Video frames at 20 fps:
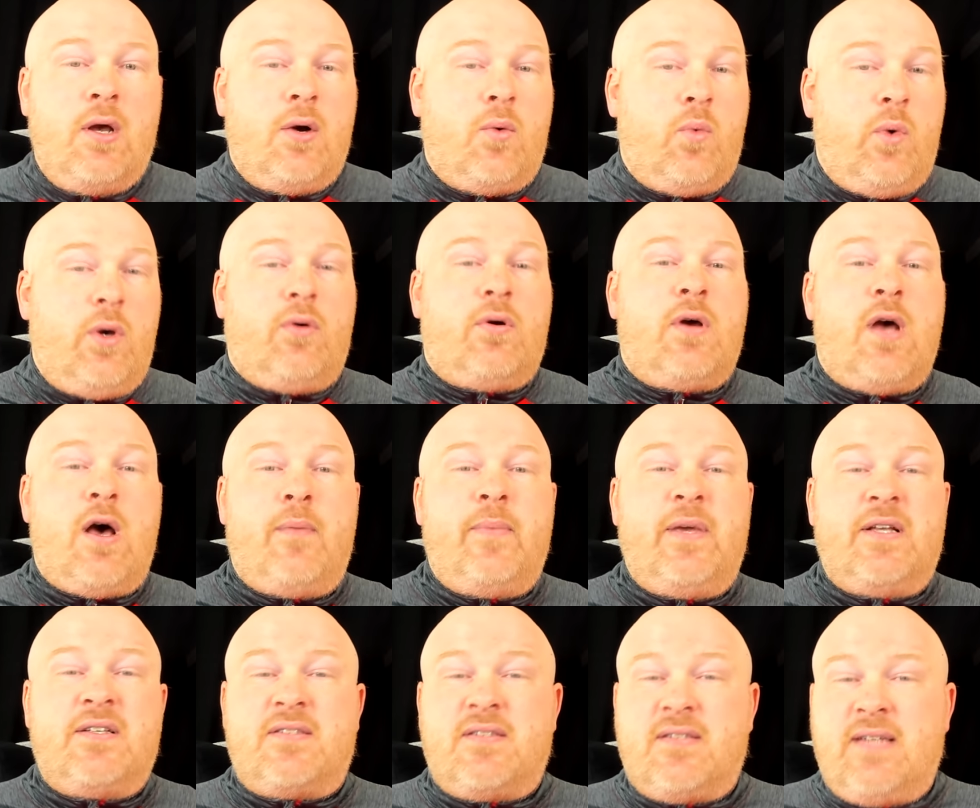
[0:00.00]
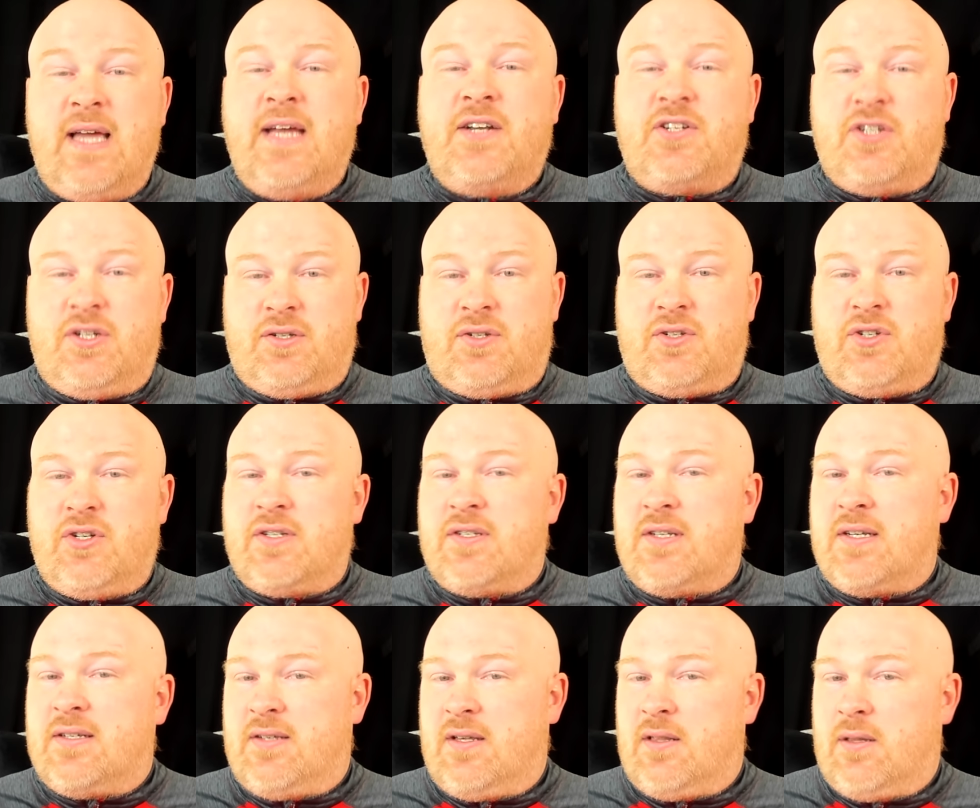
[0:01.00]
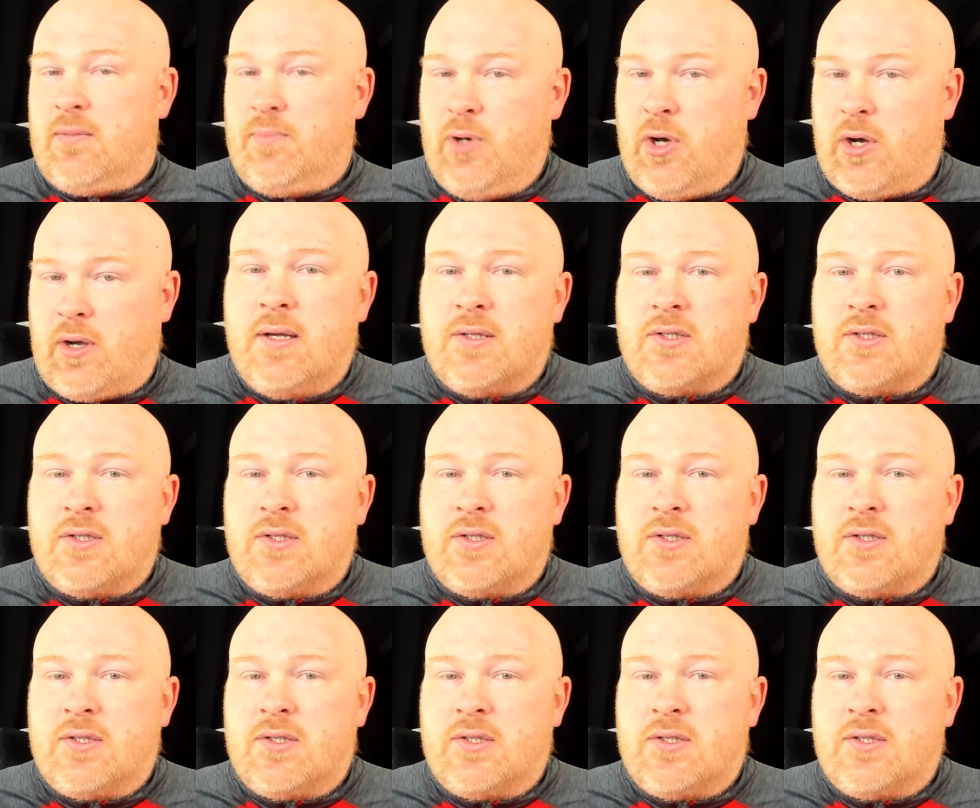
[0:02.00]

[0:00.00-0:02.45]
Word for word: will come in stages, just as in the book.